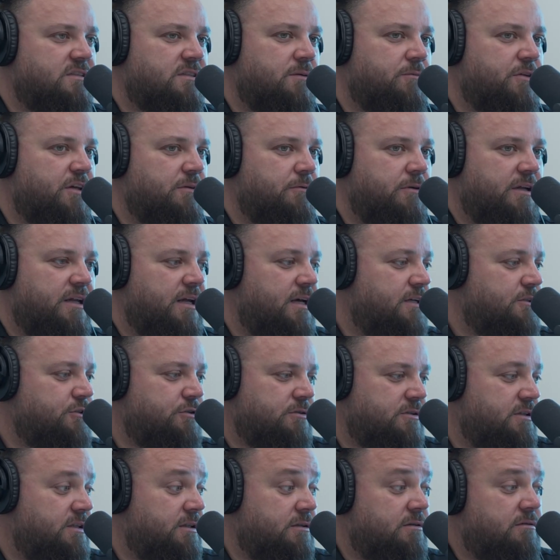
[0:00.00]
is something we
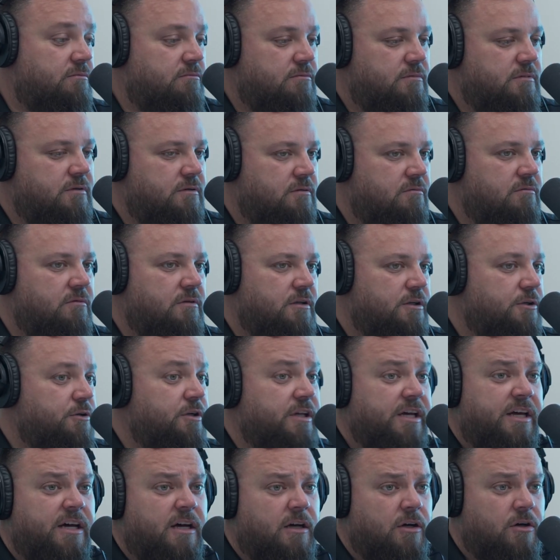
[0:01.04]
actually
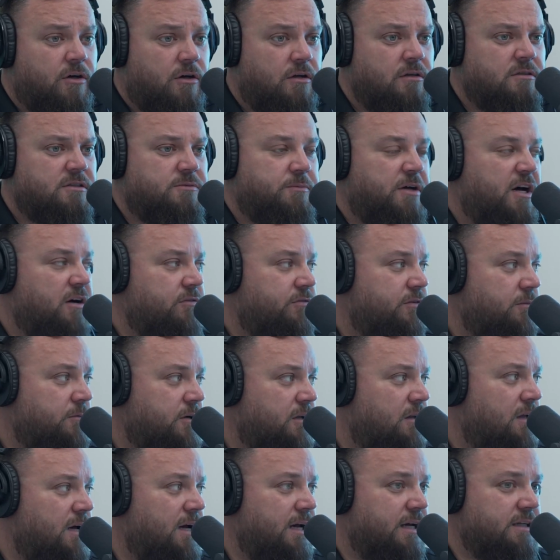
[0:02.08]
literally got calls about from
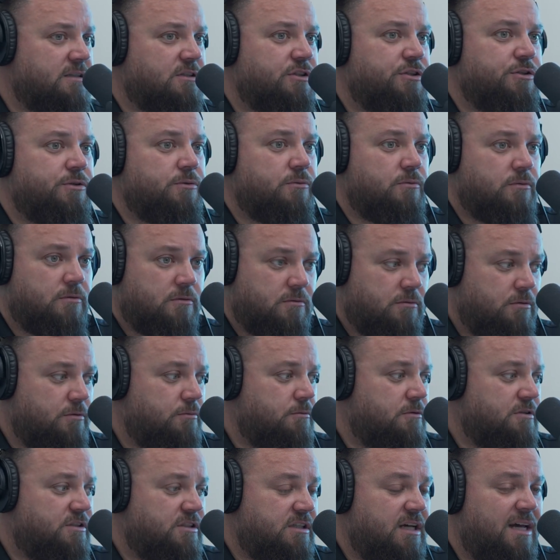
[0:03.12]
clients who
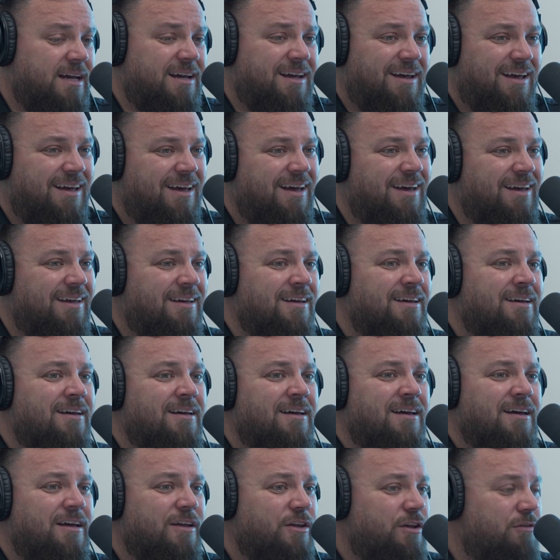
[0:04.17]
were saying, hey,
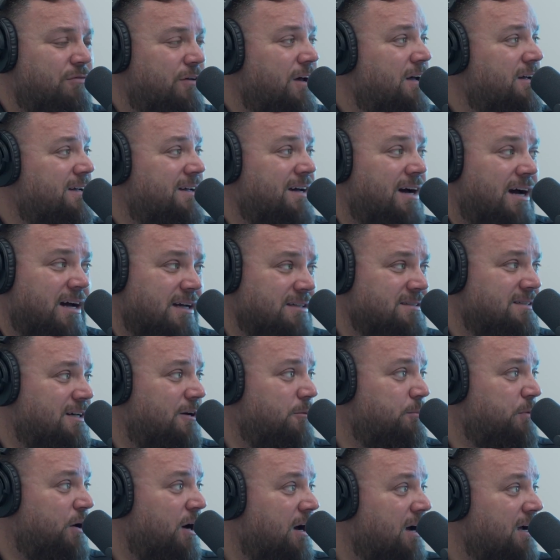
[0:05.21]
you've got guys
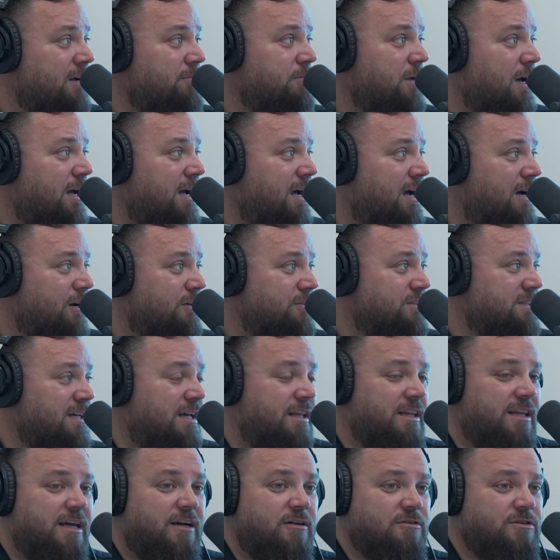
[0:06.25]
out behind my house
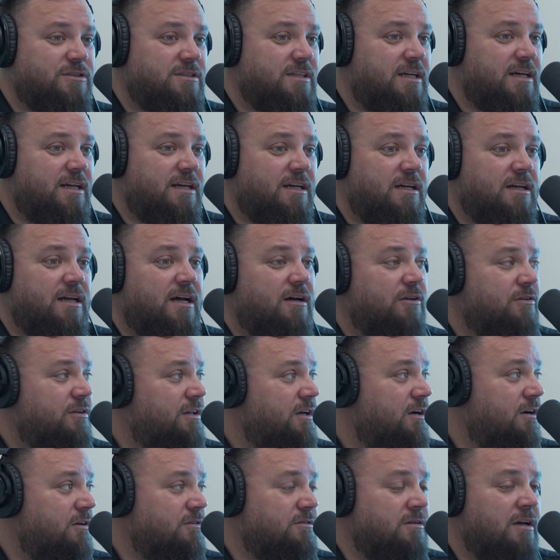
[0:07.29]
and they're standing out
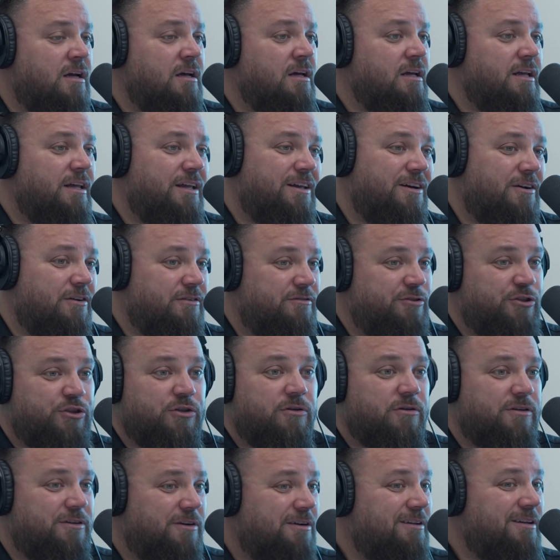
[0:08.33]
there.
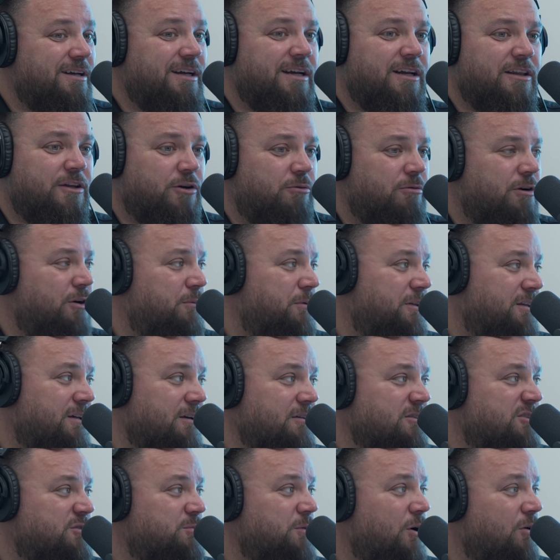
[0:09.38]
Sure, they're cleaning the grill, but they're
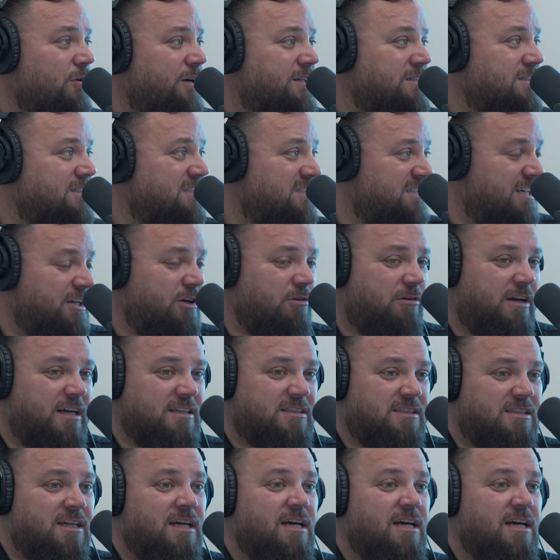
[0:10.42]
smoking cigarettes.